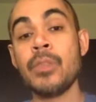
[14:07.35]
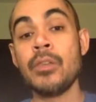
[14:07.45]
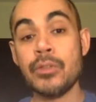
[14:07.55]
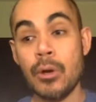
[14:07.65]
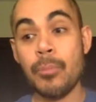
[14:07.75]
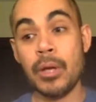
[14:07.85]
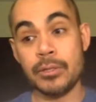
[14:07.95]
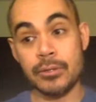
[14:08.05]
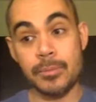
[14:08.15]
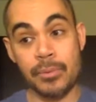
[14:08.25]
So
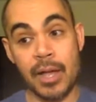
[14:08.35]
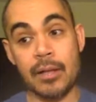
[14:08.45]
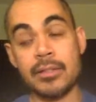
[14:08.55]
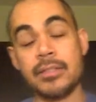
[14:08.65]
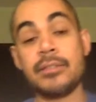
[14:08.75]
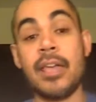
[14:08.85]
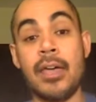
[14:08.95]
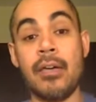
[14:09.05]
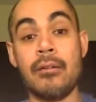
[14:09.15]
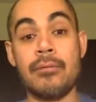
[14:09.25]
Brussels sprouts
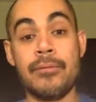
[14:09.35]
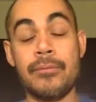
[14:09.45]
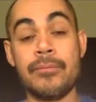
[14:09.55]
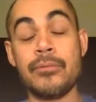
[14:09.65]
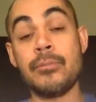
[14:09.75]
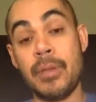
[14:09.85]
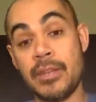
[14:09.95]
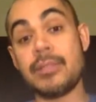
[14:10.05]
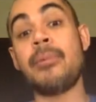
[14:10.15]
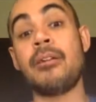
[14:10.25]
have
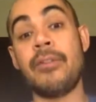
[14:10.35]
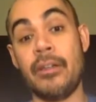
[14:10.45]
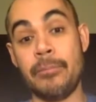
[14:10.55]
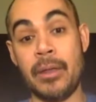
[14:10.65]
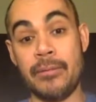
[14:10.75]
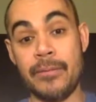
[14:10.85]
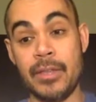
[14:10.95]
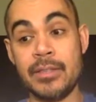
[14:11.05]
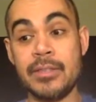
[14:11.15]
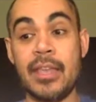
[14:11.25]
tremendous amount of health
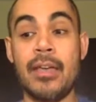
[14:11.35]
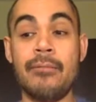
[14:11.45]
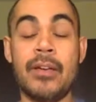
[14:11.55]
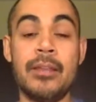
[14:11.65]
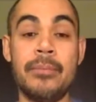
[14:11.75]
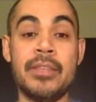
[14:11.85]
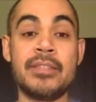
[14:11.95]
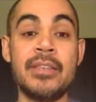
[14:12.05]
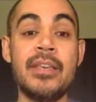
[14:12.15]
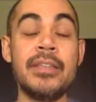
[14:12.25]
benefits. They have
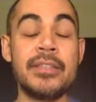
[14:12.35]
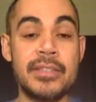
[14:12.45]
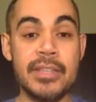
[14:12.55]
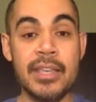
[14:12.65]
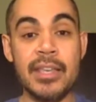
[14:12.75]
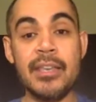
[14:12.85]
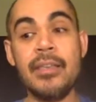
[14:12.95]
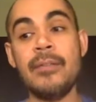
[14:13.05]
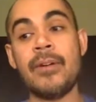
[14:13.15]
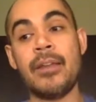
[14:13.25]
vitamins
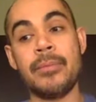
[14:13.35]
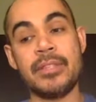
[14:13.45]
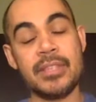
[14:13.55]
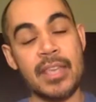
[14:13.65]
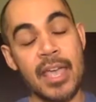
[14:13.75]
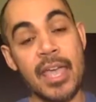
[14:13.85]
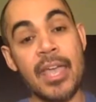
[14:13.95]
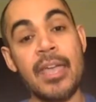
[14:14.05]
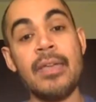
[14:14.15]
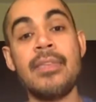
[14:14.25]
C, vitamins
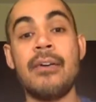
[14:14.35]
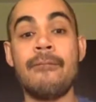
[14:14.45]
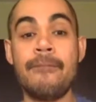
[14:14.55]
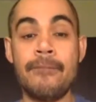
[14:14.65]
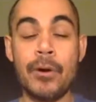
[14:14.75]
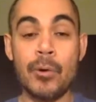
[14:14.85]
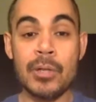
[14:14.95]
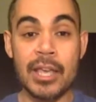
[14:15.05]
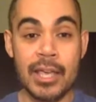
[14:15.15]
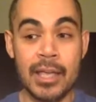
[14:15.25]
K, they have
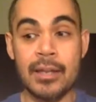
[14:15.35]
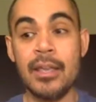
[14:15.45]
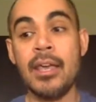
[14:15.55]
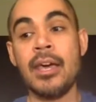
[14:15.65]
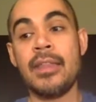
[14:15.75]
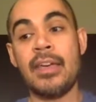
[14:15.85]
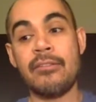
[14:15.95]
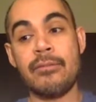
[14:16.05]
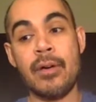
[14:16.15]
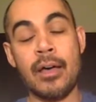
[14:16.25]
folate, they
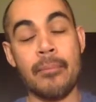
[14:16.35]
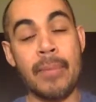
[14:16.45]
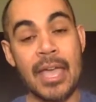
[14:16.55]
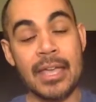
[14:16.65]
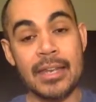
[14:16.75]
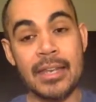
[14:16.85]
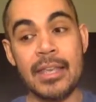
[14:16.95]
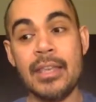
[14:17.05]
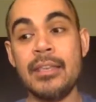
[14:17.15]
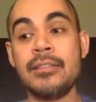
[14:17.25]
have
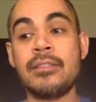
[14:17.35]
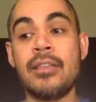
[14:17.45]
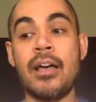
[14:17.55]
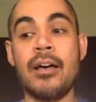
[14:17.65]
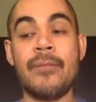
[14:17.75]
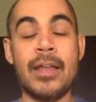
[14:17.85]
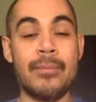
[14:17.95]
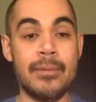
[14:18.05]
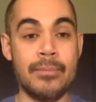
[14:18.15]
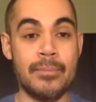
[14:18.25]
manganese,
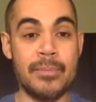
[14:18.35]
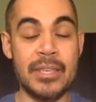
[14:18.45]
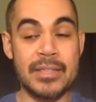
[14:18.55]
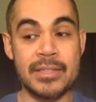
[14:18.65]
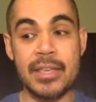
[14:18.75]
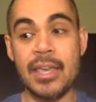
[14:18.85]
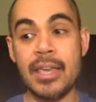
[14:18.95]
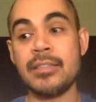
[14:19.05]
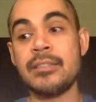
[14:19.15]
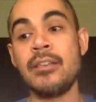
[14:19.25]
vitamin
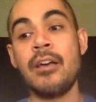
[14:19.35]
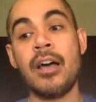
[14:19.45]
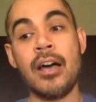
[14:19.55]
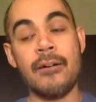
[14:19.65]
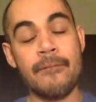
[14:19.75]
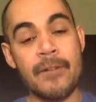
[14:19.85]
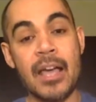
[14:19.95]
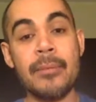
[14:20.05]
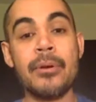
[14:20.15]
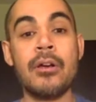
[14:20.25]
B6,
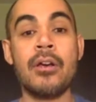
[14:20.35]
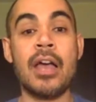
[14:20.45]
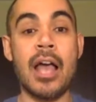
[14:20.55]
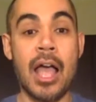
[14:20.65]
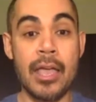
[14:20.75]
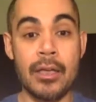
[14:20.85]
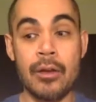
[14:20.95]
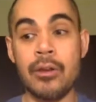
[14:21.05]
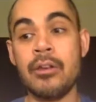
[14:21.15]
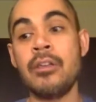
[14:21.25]
fiber,
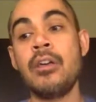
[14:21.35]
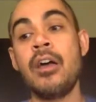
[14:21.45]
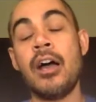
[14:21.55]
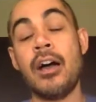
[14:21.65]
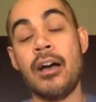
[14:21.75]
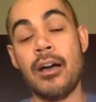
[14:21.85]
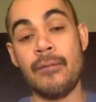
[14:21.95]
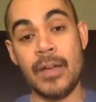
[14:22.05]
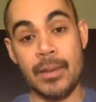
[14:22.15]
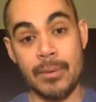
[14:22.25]
iron,
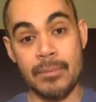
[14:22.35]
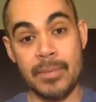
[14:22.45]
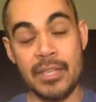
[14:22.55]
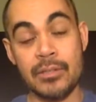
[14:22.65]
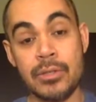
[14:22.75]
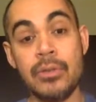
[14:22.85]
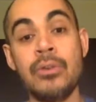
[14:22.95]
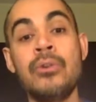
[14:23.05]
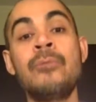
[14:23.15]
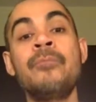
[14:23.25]
vitamin
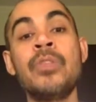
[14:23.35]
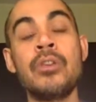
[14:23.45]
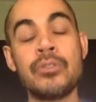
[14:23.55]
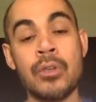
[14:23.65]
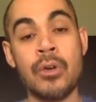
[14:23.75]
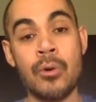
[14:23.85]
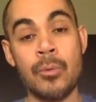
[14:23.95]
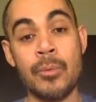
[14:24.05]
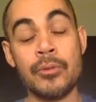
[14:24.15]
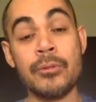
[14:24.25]
B2.
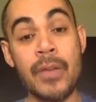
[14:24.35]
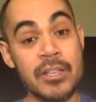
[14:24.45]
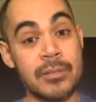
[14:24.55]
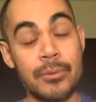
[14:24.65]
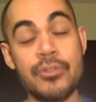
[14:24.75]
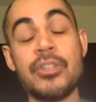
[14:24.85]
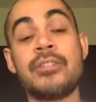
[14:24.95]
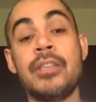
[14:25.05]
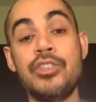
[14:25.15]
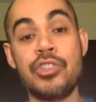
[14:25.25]
So vegetables
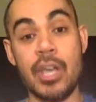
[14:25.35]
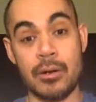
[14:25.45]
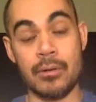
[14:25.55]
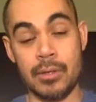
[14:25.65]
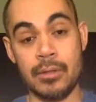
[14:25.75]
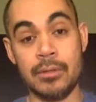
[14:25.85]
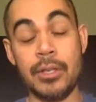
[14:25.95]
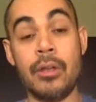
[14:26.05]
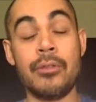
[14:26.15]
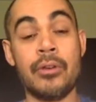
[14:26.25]
just in general,
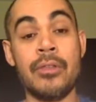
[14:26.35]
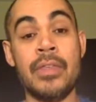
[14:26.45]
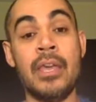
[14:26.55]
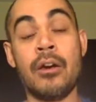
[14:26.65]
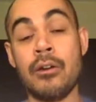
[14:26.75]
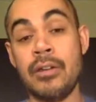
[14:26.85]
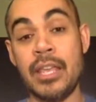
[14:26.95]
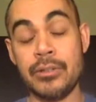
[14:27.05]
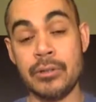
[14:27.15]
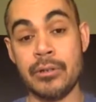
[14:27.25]
they are
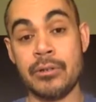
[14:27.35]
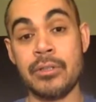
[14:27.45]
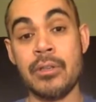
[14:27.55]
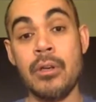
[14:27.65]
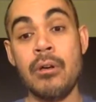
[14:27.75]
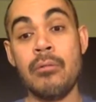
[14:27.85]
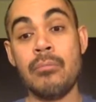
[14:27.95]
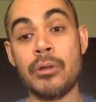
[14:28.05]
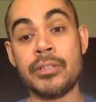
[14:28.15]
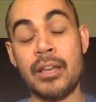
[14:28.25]
nature's
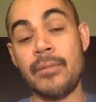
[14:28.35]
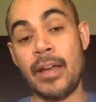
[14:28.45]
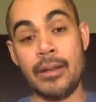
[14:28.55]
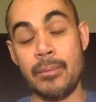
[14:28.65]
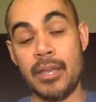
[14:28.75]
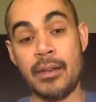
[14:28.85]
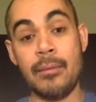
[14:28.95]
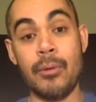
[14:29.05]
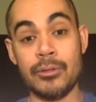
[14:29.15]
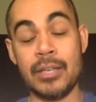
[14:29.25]
multivitamin
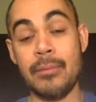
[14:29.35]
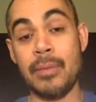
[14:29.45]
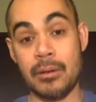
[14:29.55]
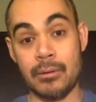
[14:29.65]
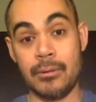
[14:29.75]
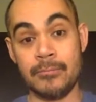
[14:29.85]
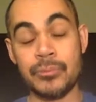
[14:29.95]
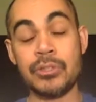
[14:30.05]
and multi-mineral.